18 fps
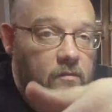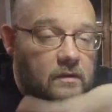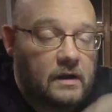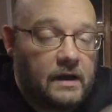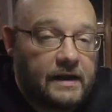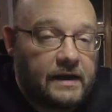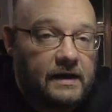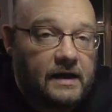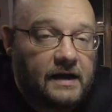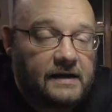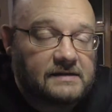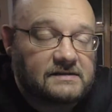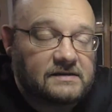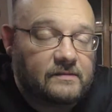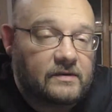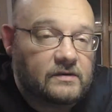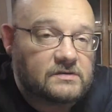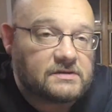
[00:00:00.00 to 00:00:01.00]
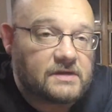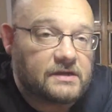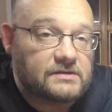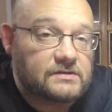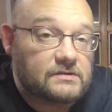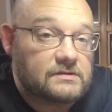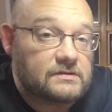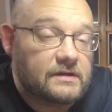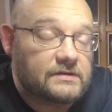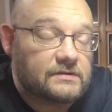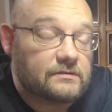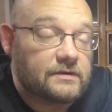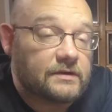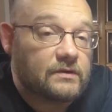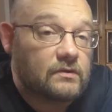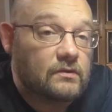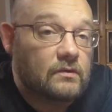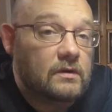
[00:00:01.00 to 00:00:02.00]
I can kind of set my own schedule, so that's really
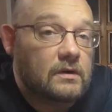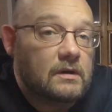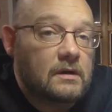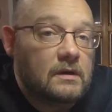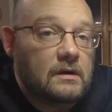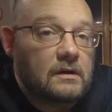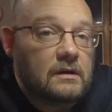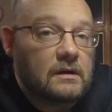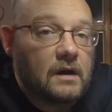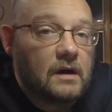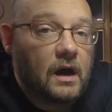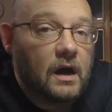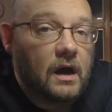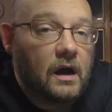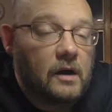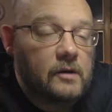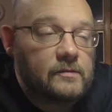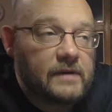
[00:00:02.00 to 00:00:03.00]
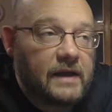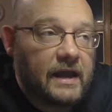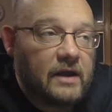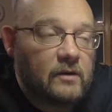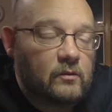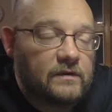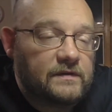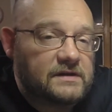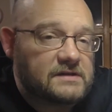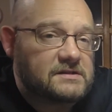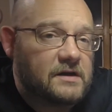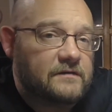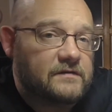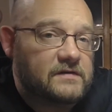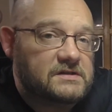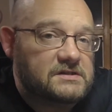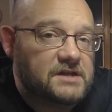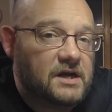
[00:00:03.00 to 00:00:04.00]
cool. And when the stuff
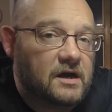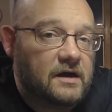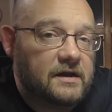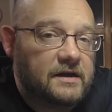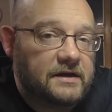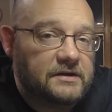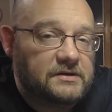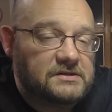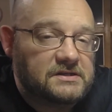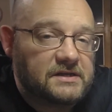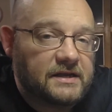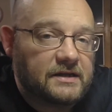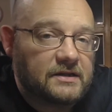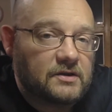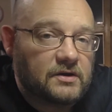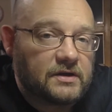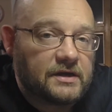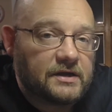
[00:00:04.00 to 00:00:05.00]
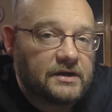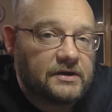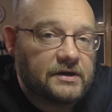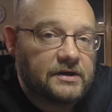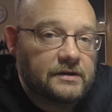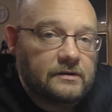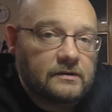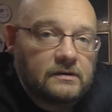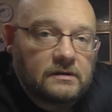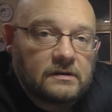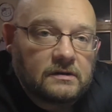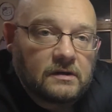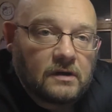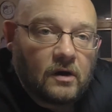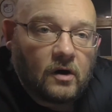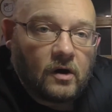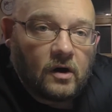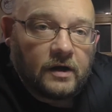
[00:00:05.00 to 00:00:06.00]
is done and you see it looking good
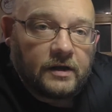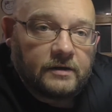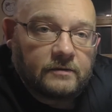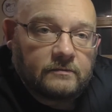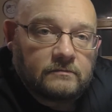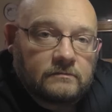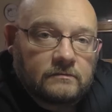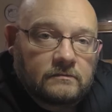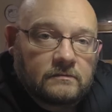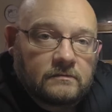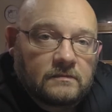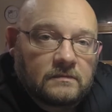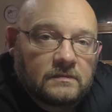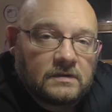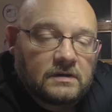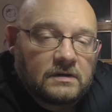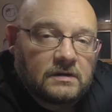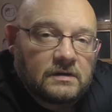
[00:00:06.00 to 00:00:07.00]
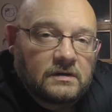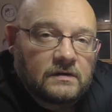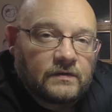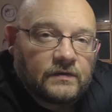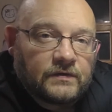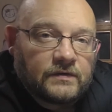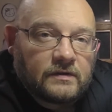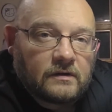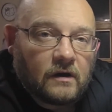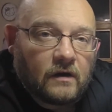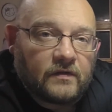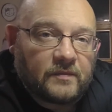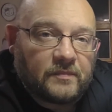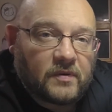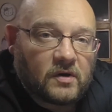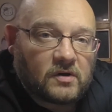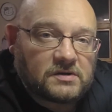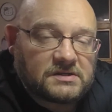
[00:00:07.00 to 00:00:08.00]
on the
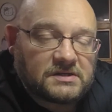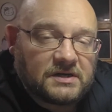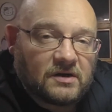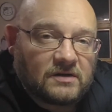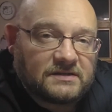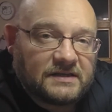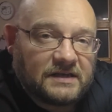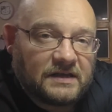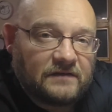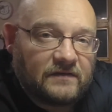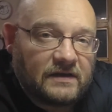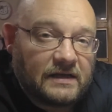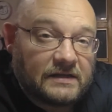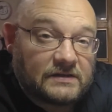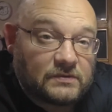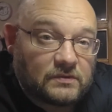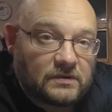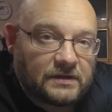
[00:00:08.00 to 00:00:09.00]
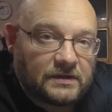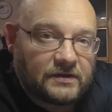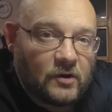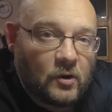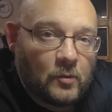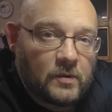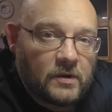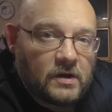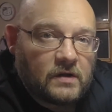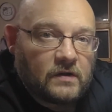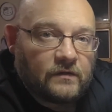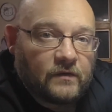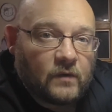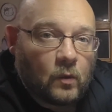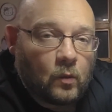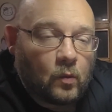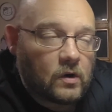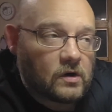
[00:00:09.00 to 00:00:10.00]
person and on TV, it's really dope. The
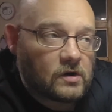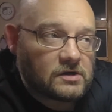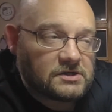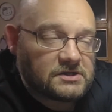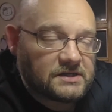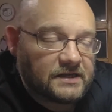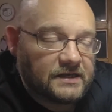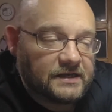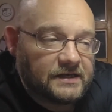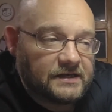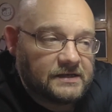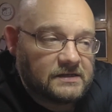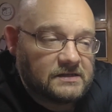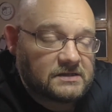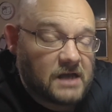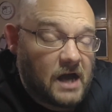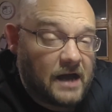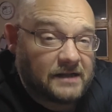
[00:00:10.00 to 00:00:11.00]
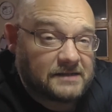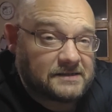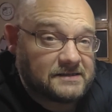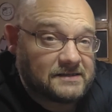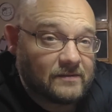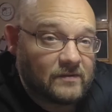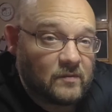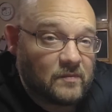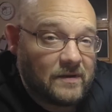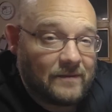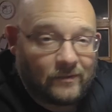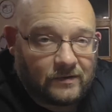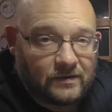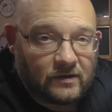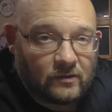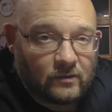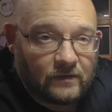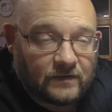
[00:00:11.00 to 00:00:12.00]
worst is honestly some of the people you
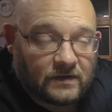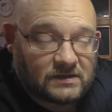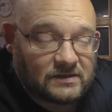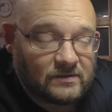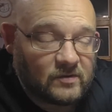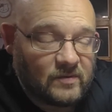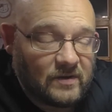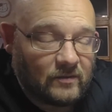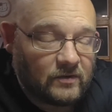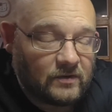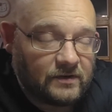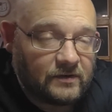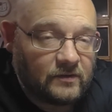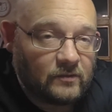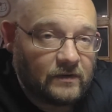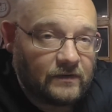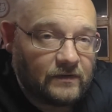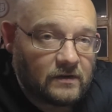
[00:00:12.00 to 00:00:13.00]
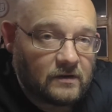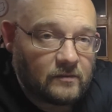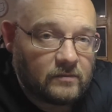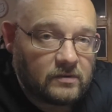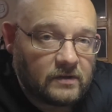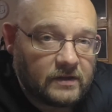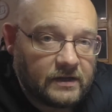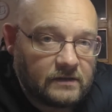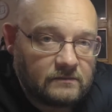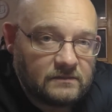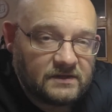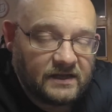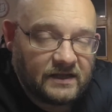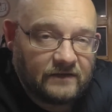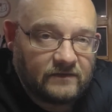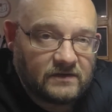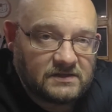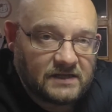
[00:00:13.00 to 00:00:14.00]
deal with, because some of the people you deal with are complete
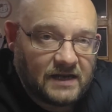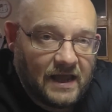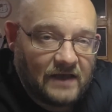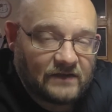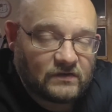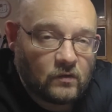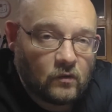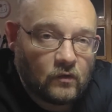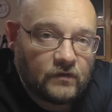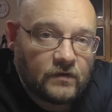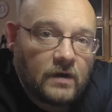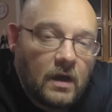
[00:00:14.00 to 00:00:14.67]
divas and assholes.